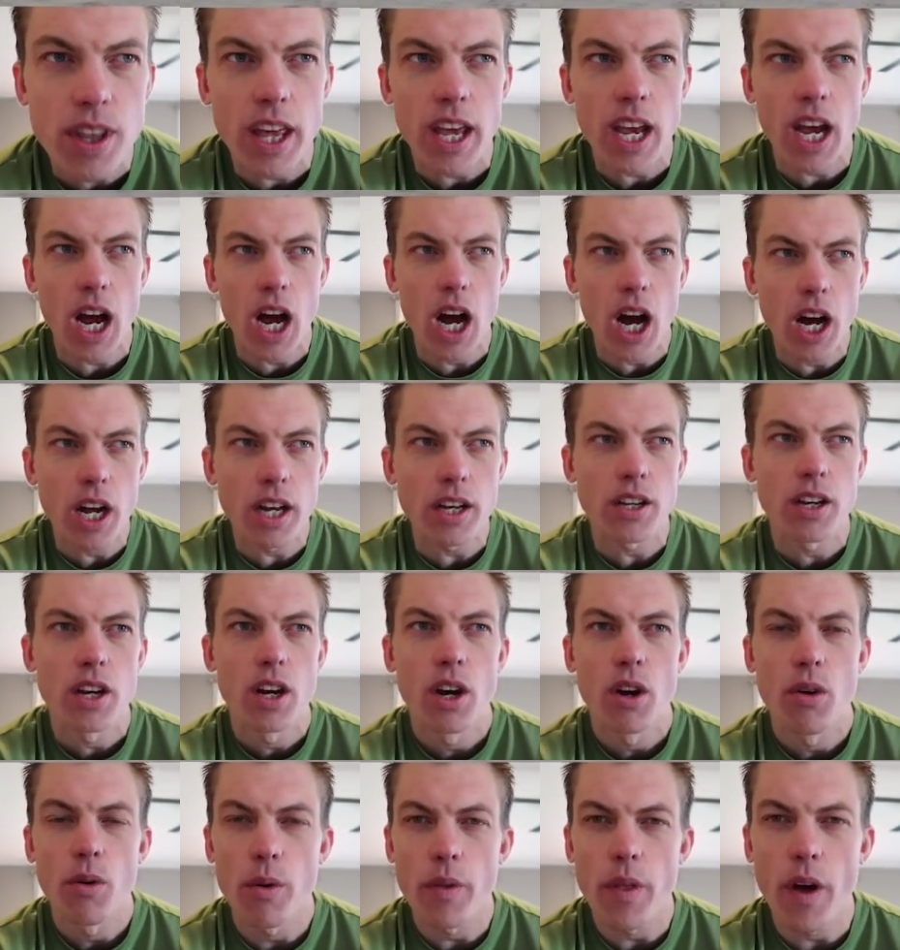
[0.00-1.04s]
They hunt
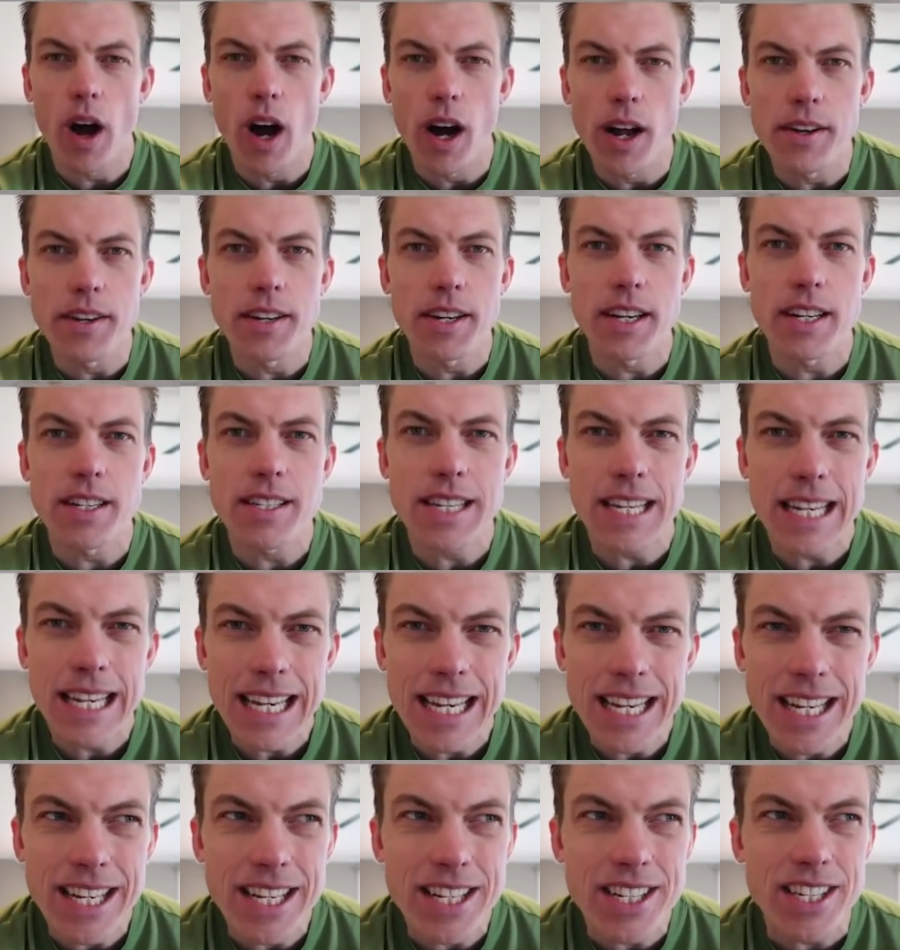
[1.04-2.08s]
where the hunting is
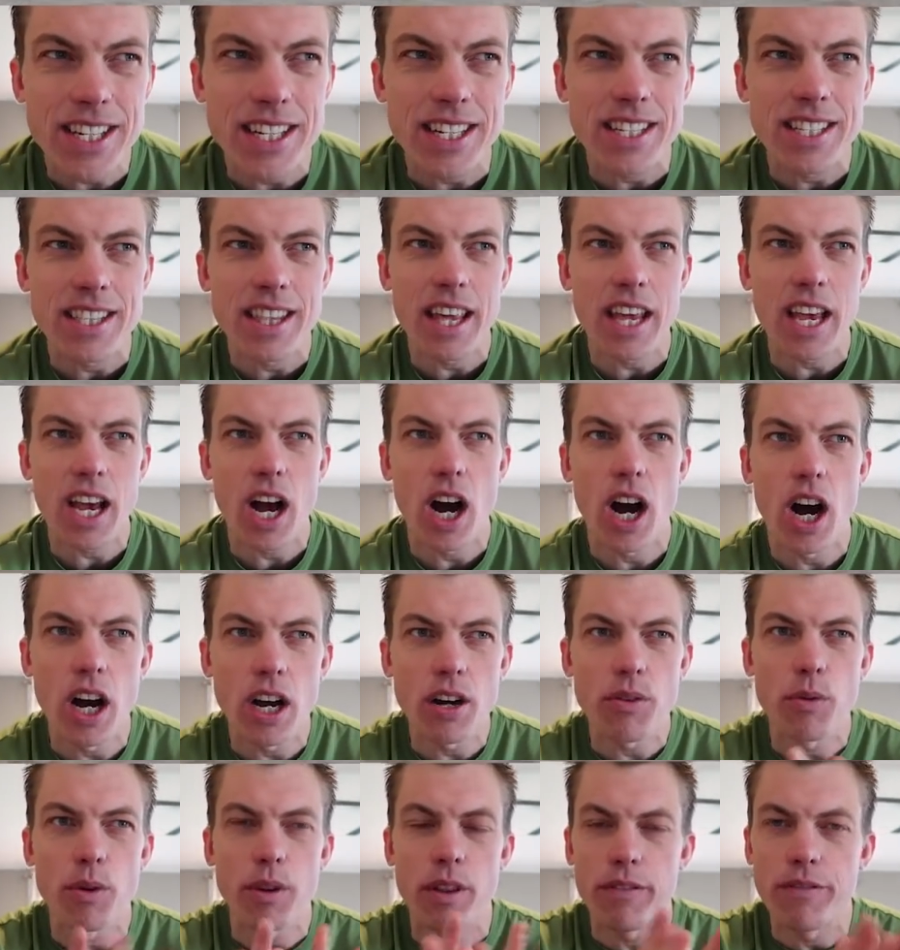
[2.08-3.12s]
easiest. They
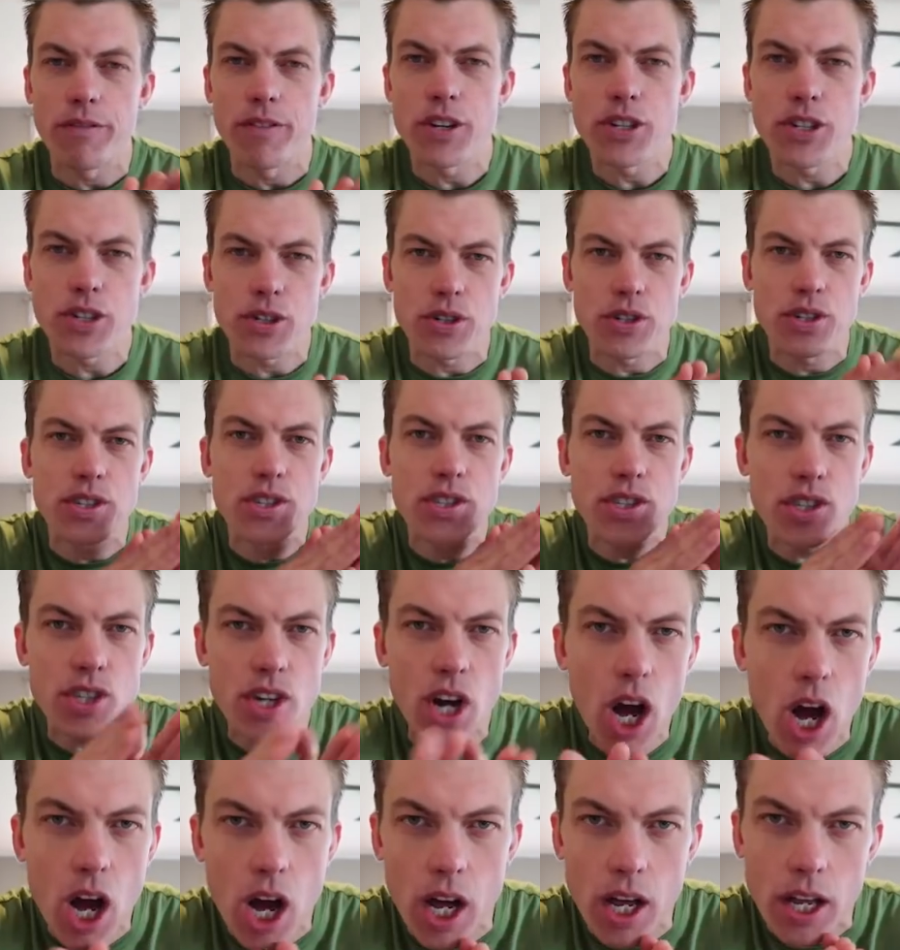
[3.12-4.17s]
hunt where the fish are
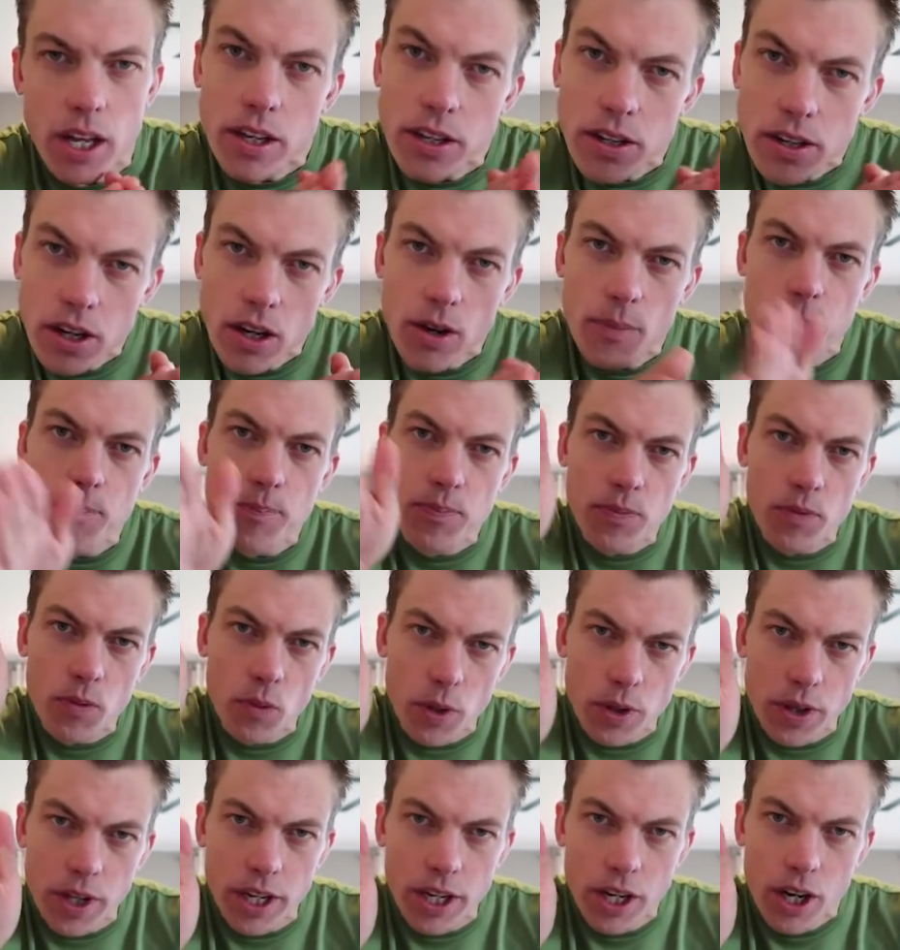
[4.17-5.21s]
stunned
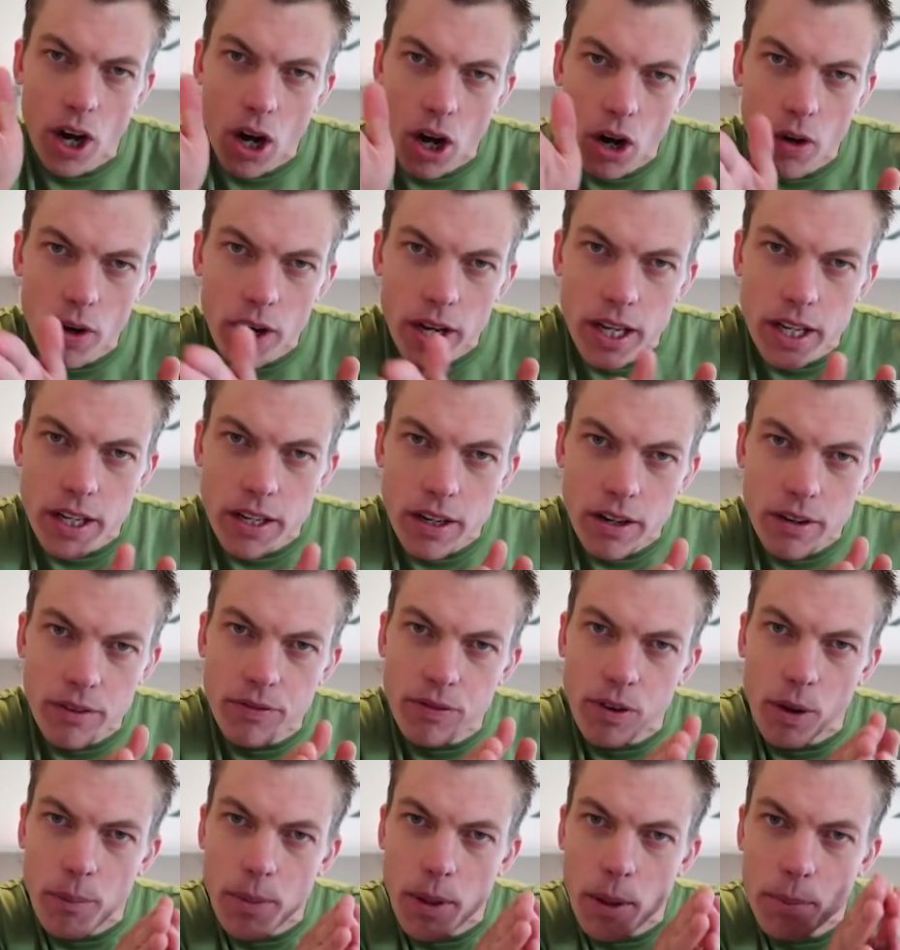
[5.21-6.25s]
when they go in
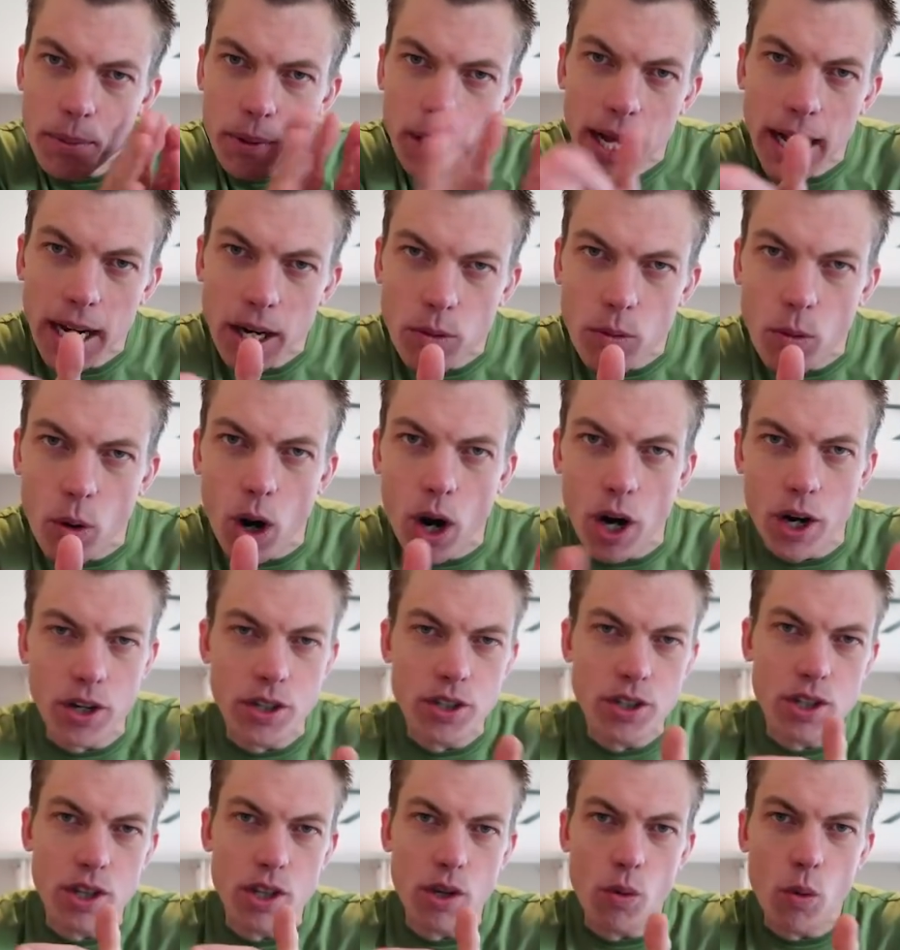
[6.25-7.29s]
from the black water
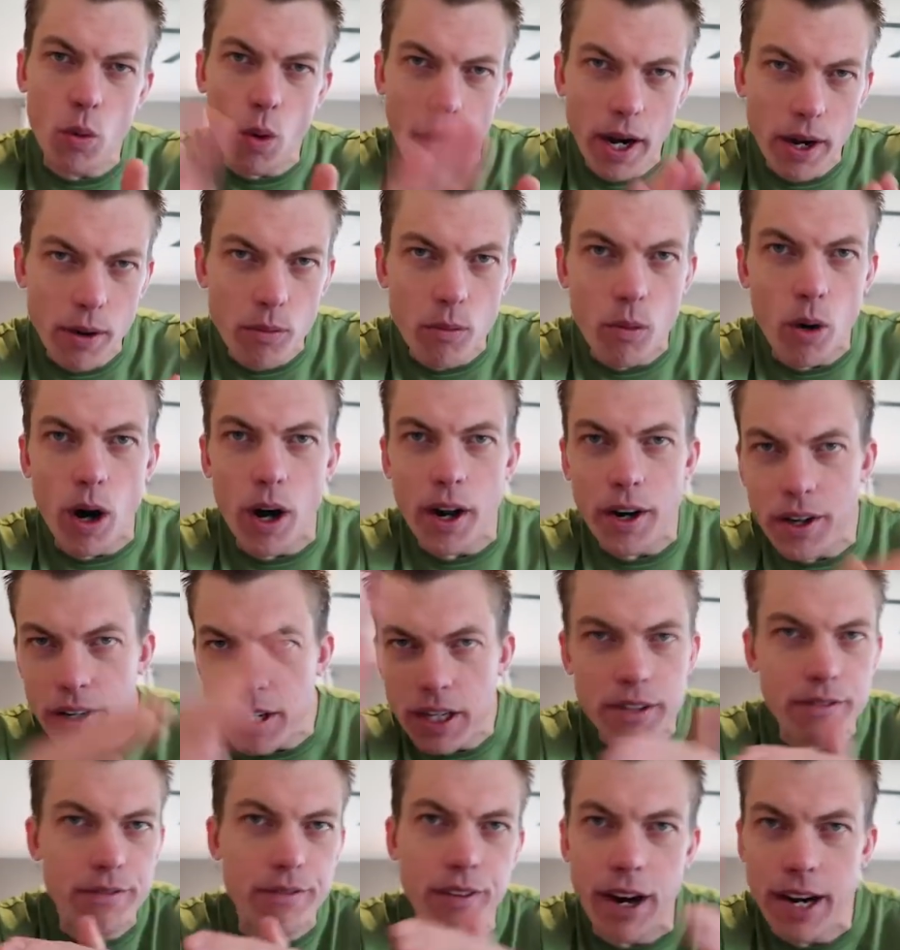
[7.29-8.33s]
to the white water
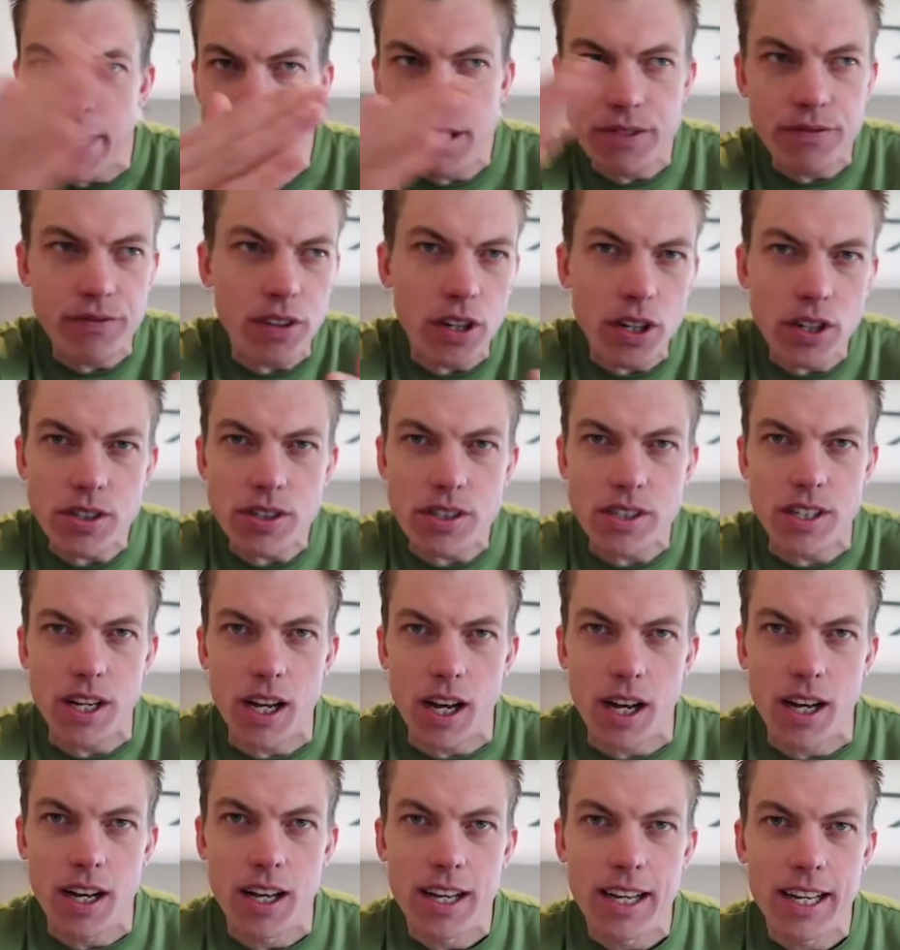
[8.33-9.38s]
and vice
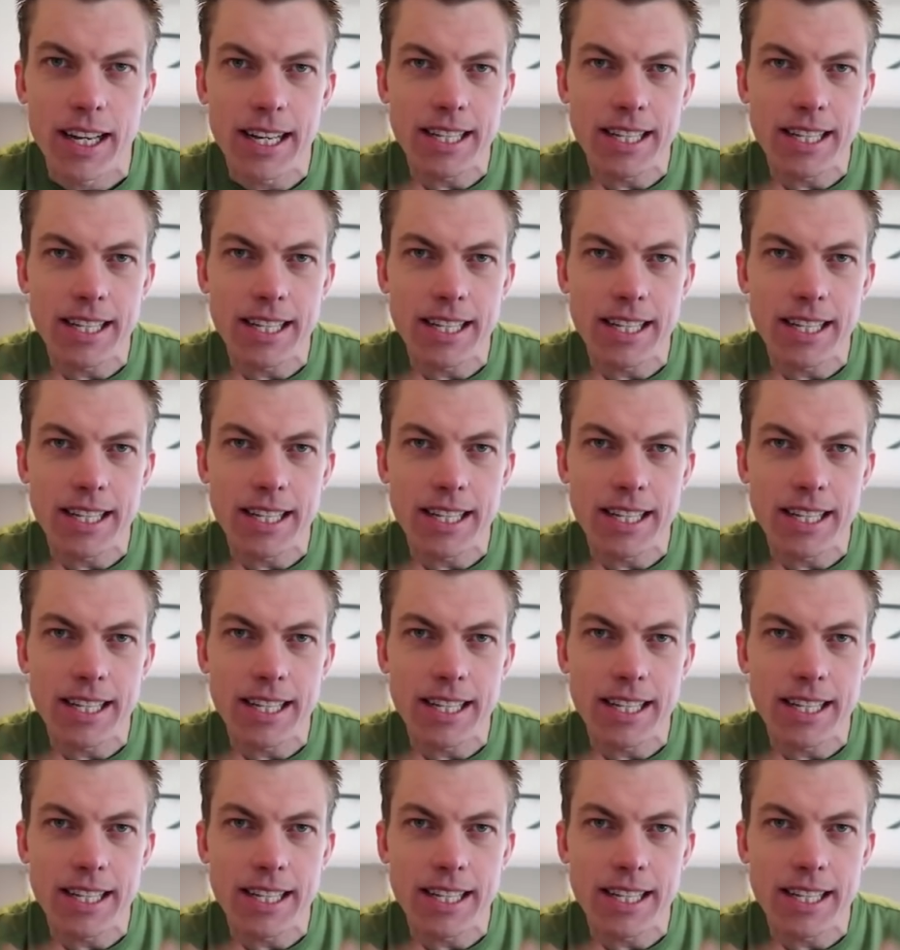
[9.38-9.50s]
versa.